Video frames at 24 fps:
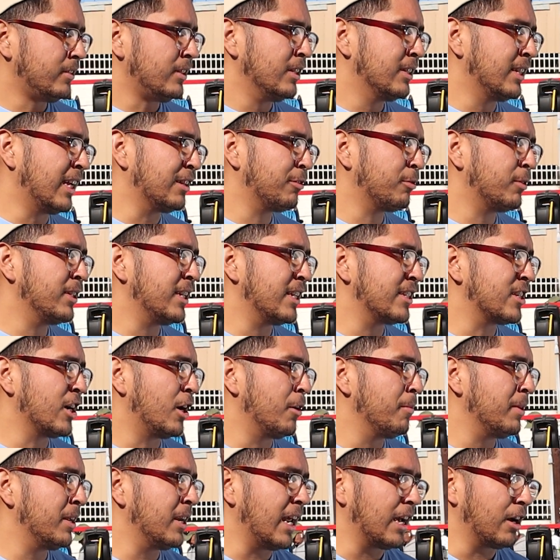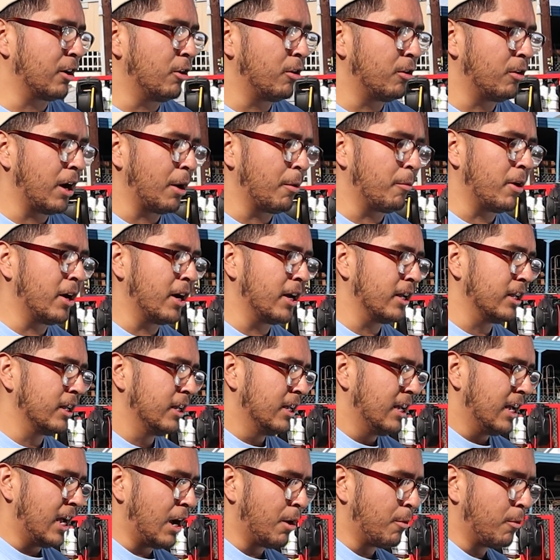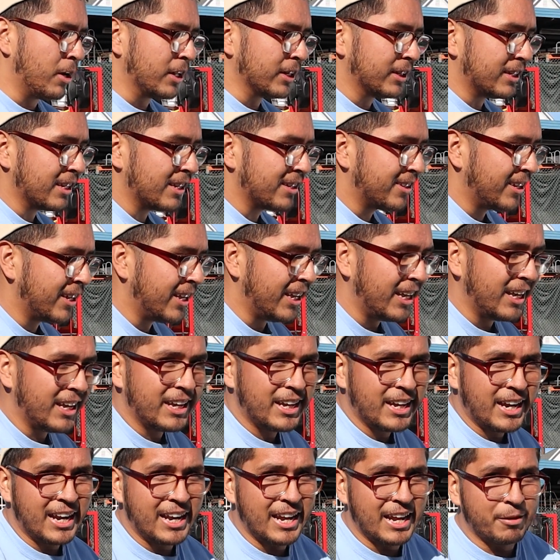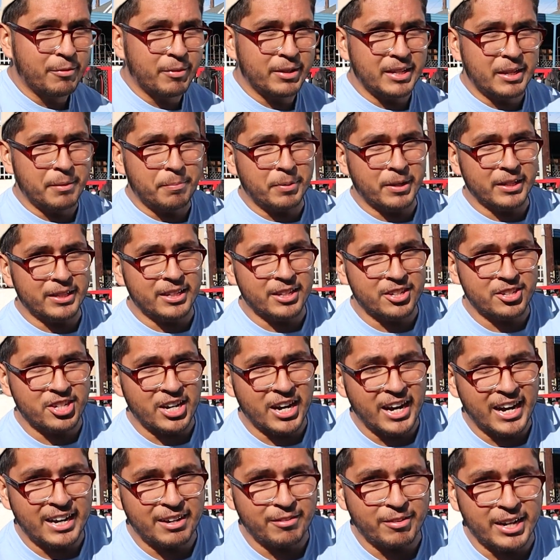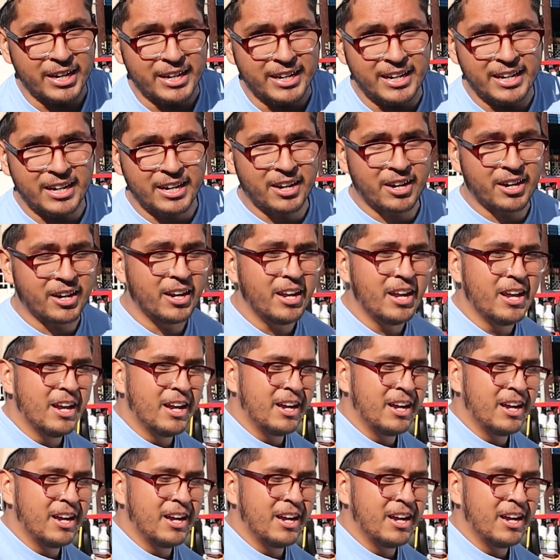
that's when they tell me like, oh, I want this hit. I like when they put the shine right here.